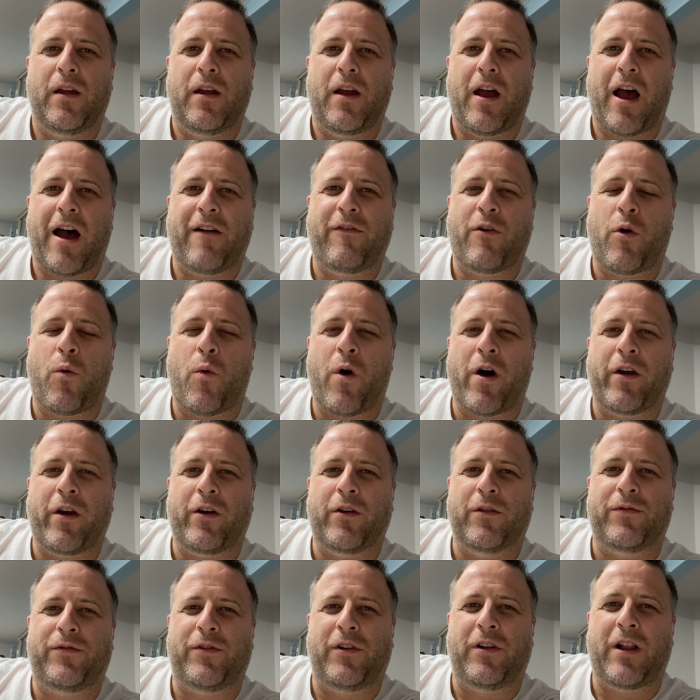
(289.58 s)
Have a
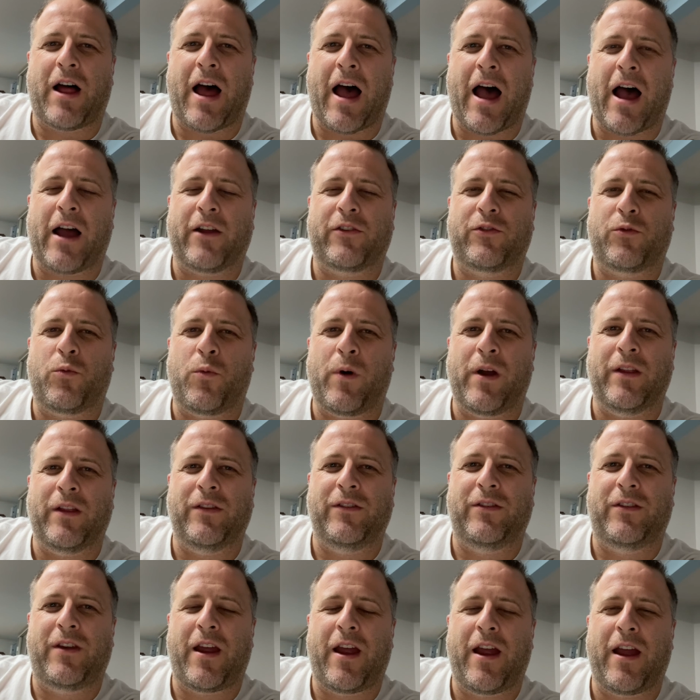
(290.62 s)
wonderful Ash
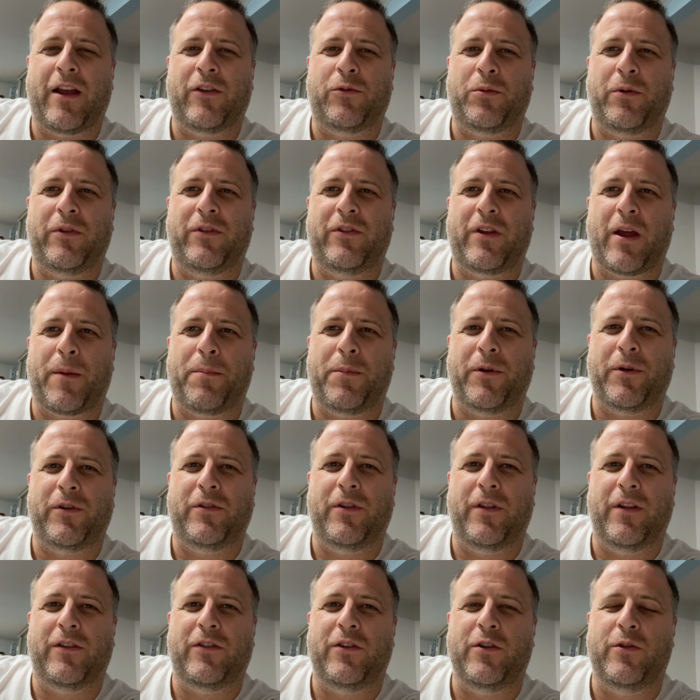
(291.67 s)
Wednesday as we step into
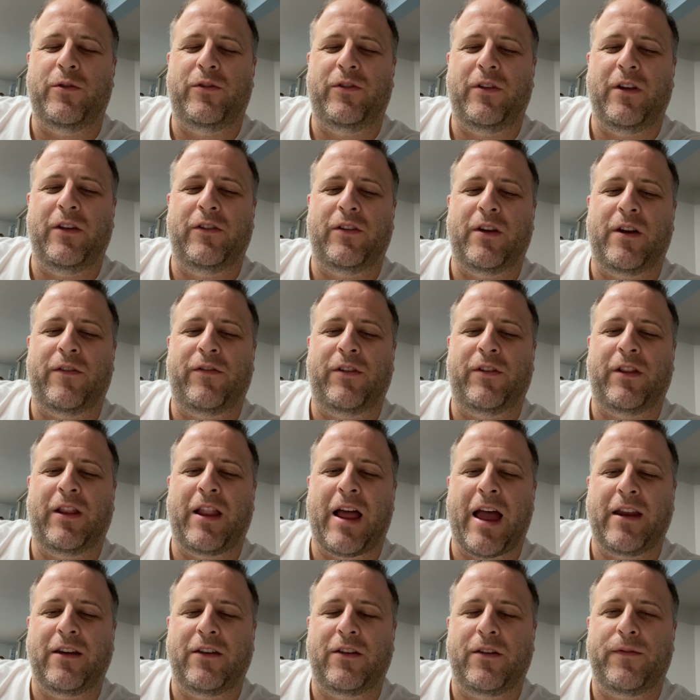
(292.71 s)
this new season of
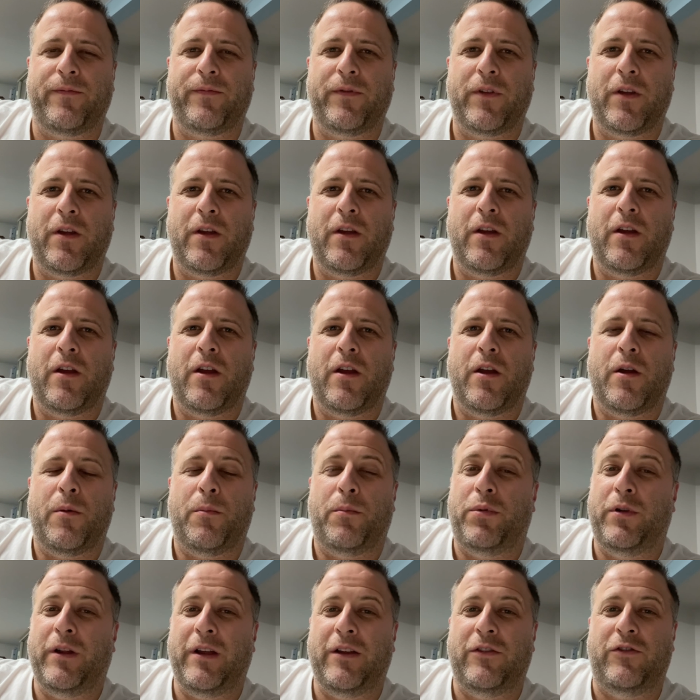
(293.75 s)
Lent.
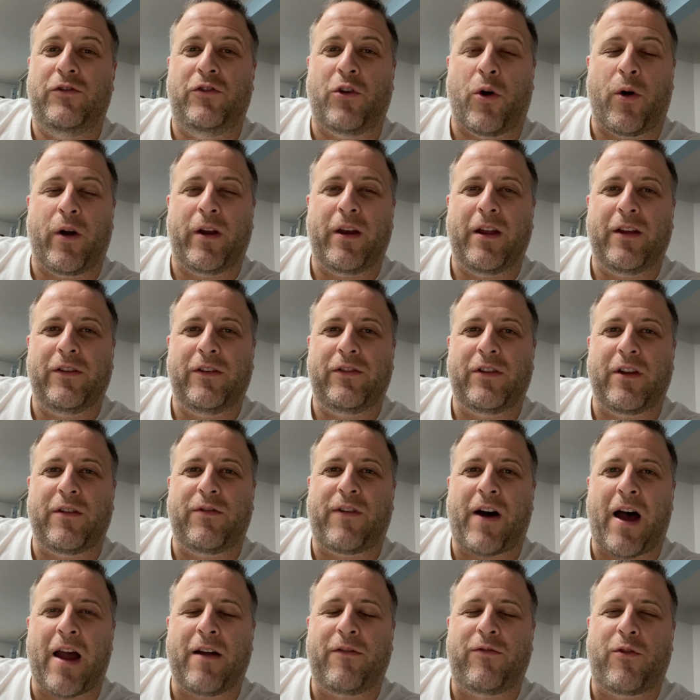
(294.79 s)
Please join us at
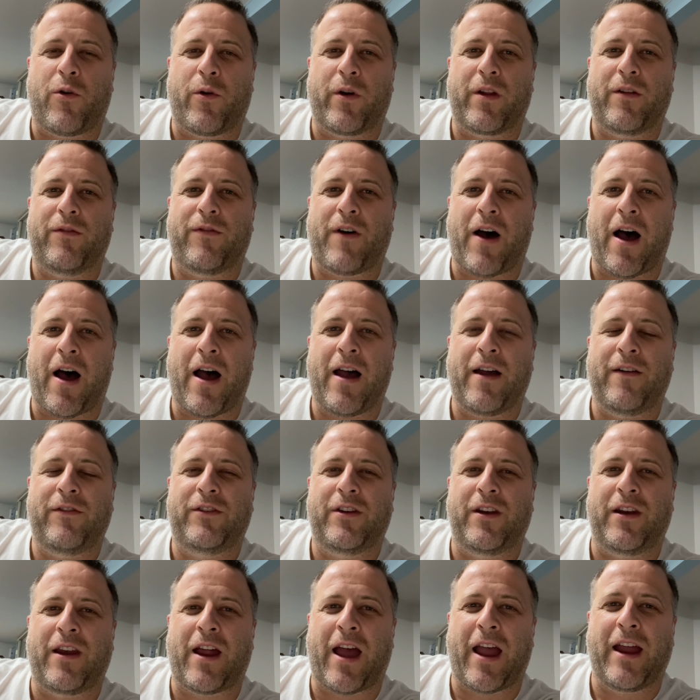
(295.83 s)
545
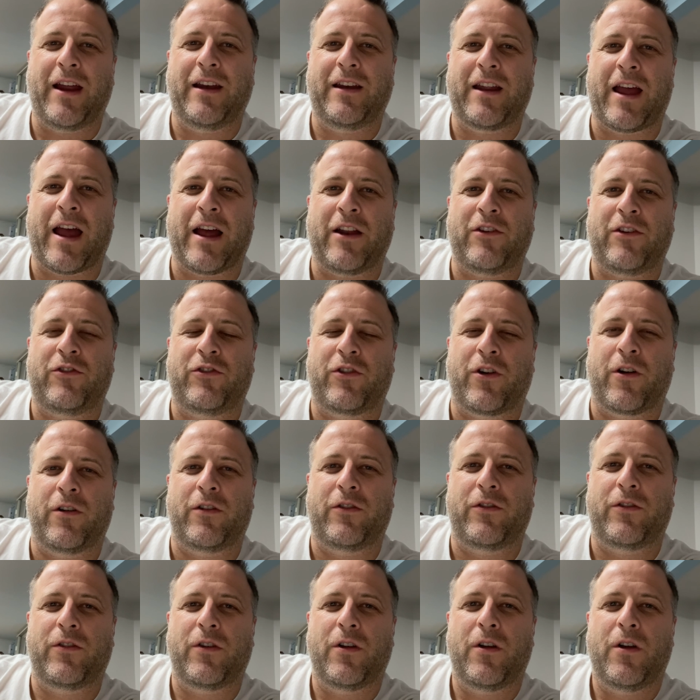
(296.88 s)
tonight at
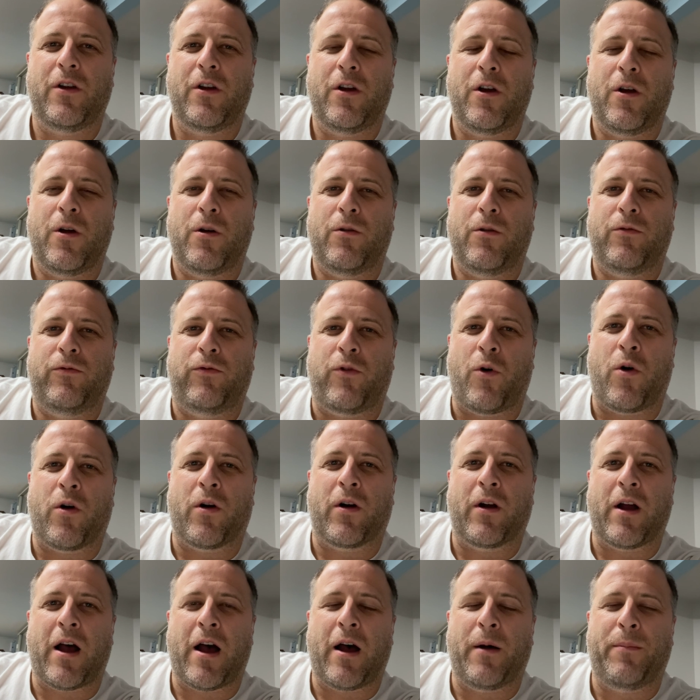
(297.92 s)
church
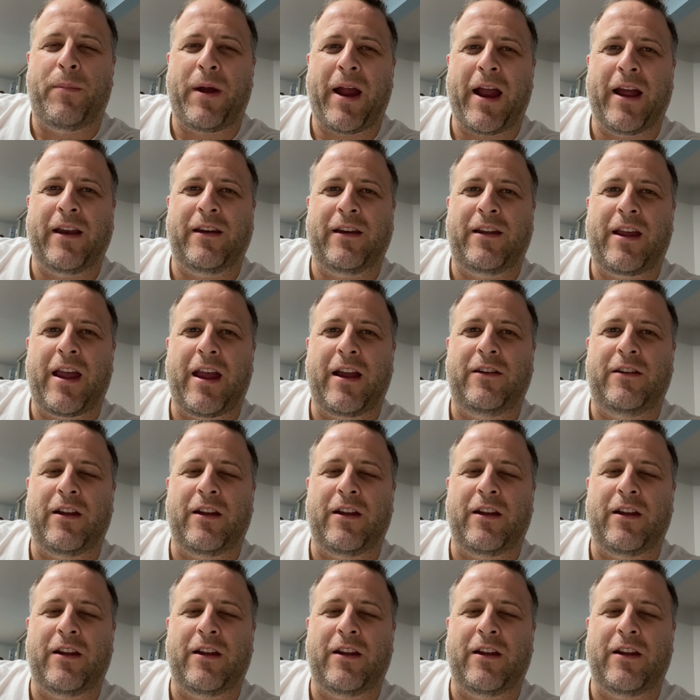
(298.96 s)
for a uh, pancake